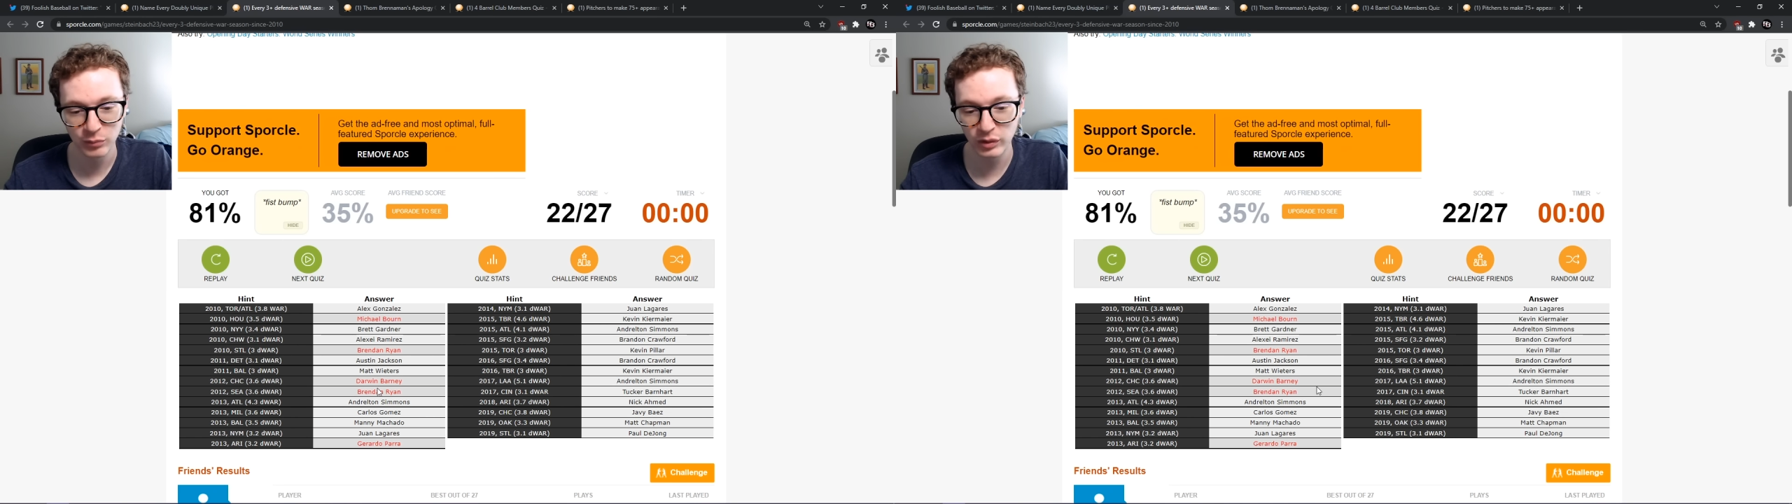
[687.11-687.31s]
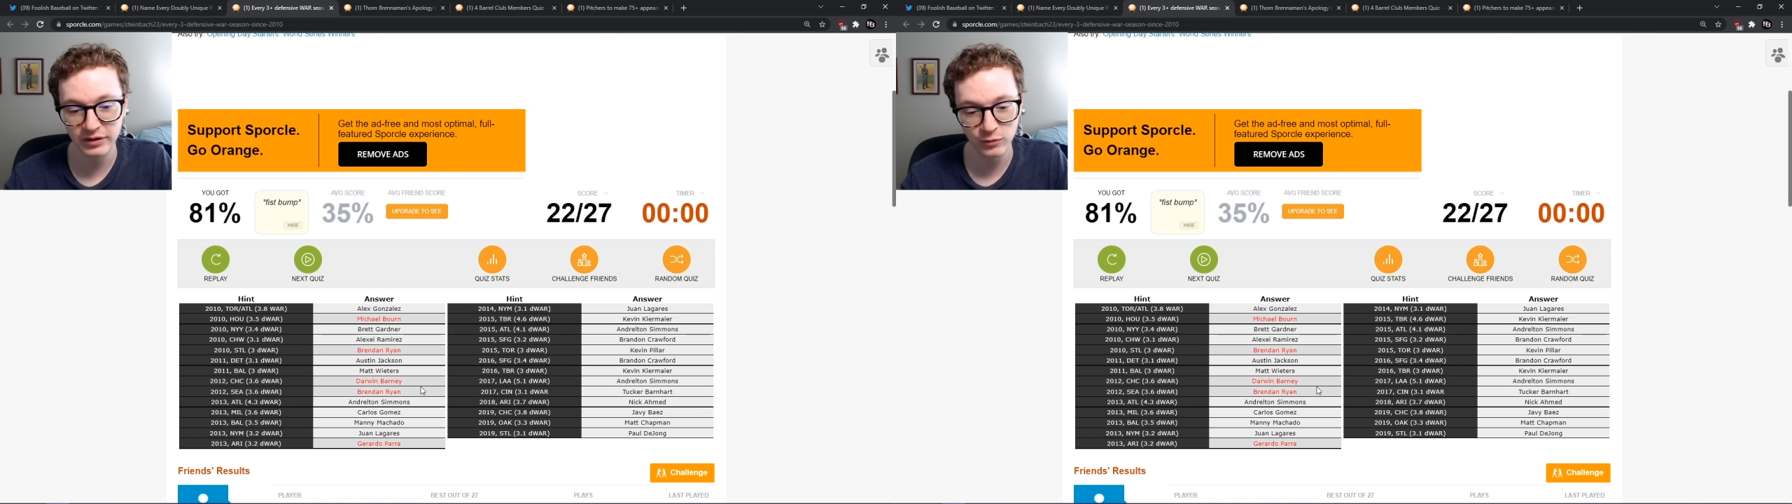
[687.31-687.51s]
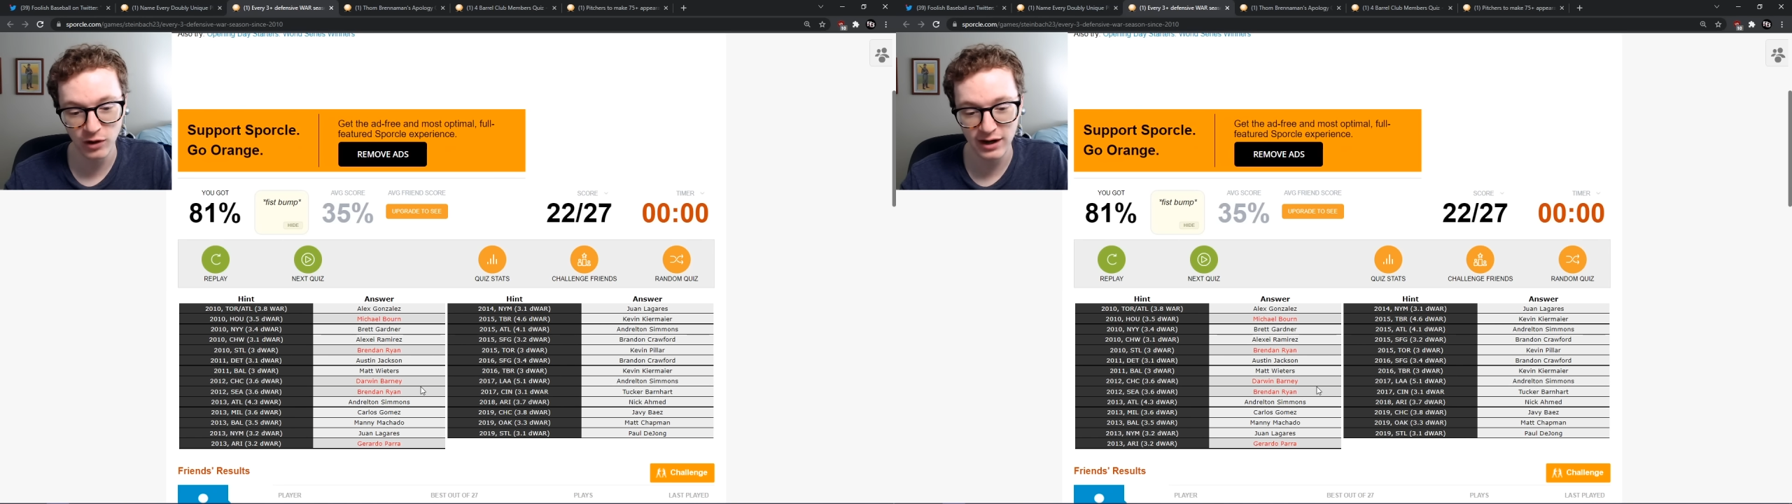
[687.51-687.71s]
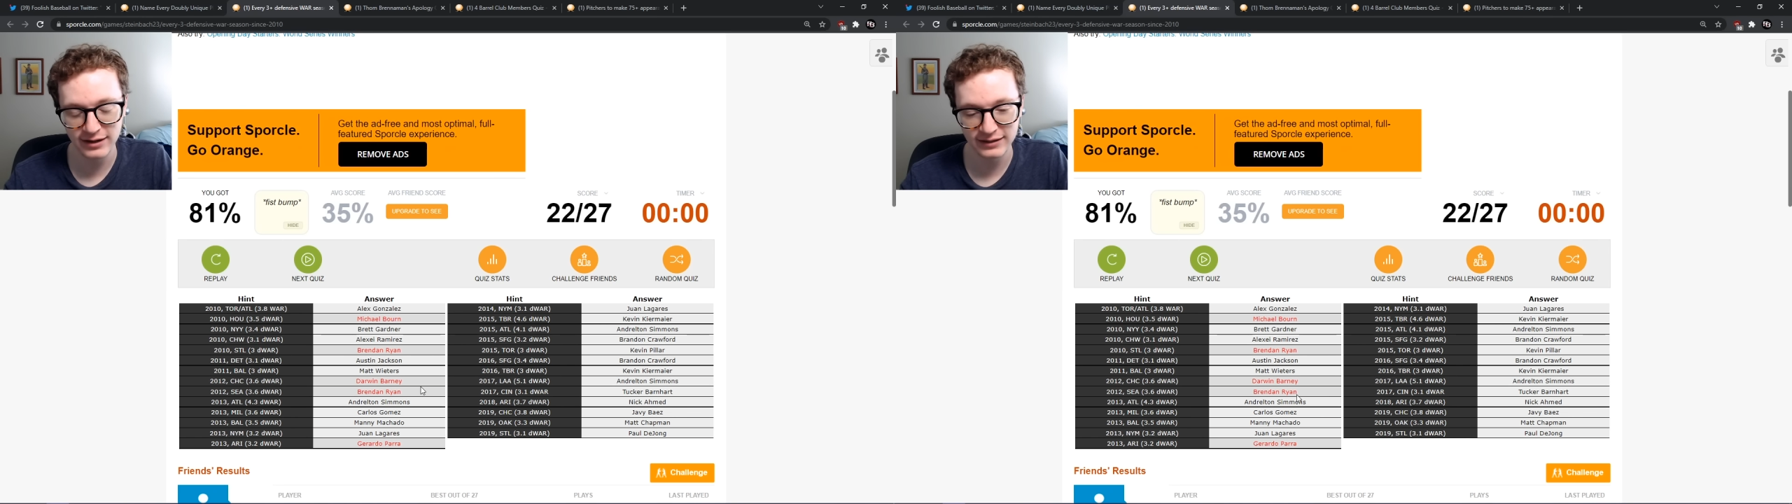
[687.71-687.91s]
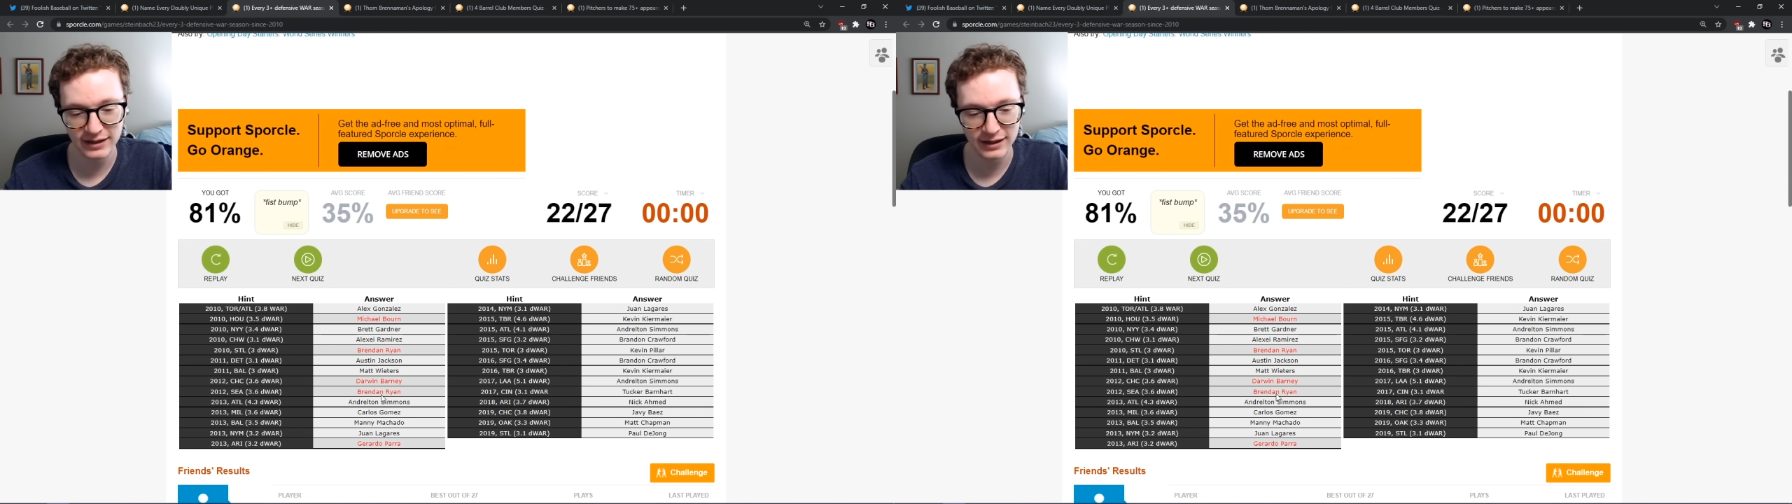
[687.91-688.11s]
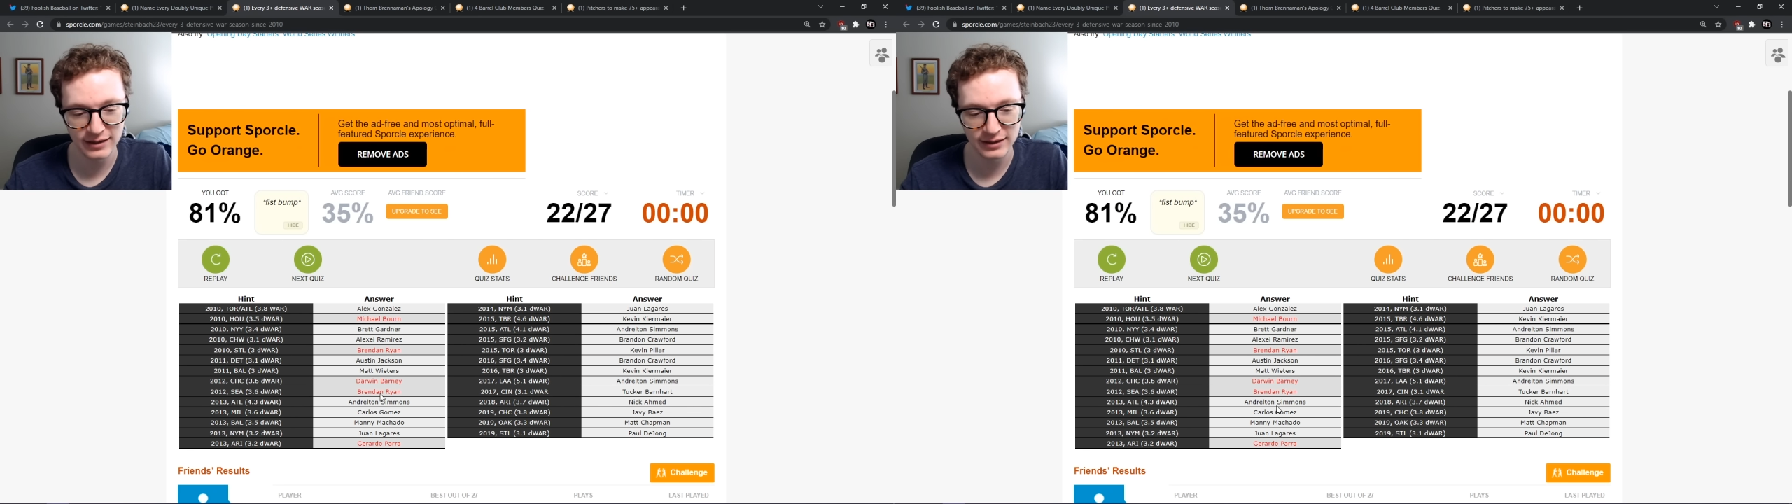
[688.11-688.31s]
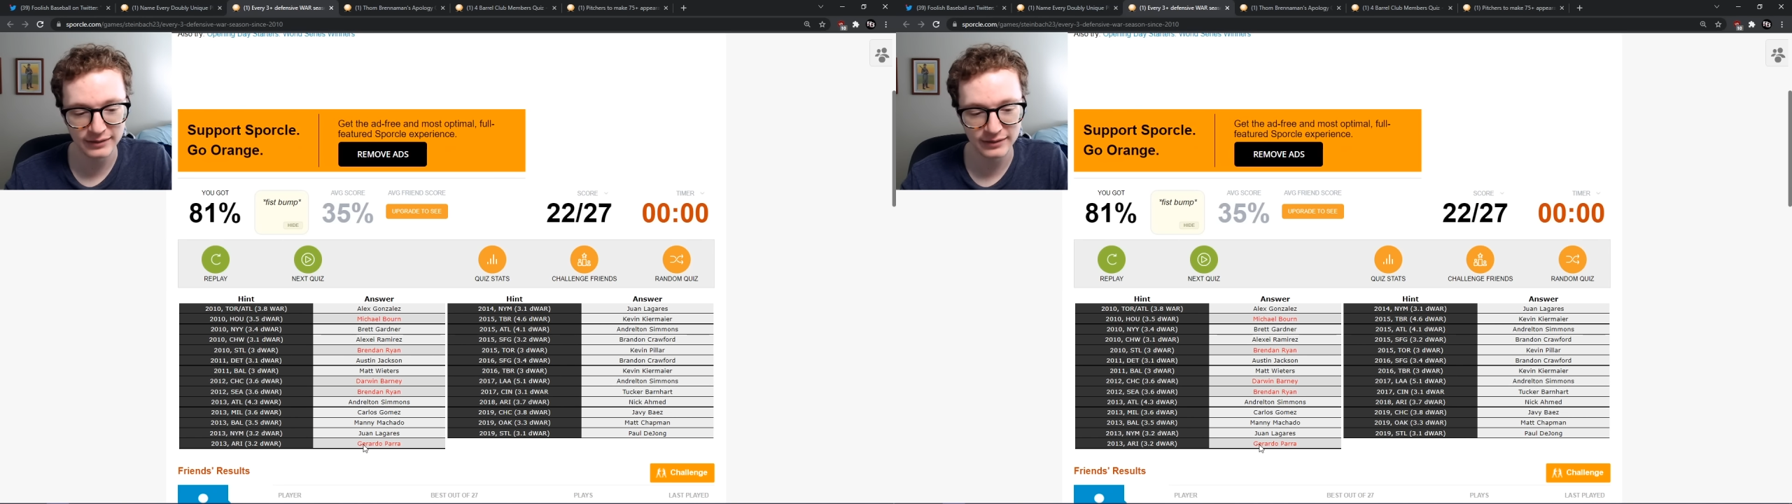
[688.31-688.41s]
Brendan Ryan again,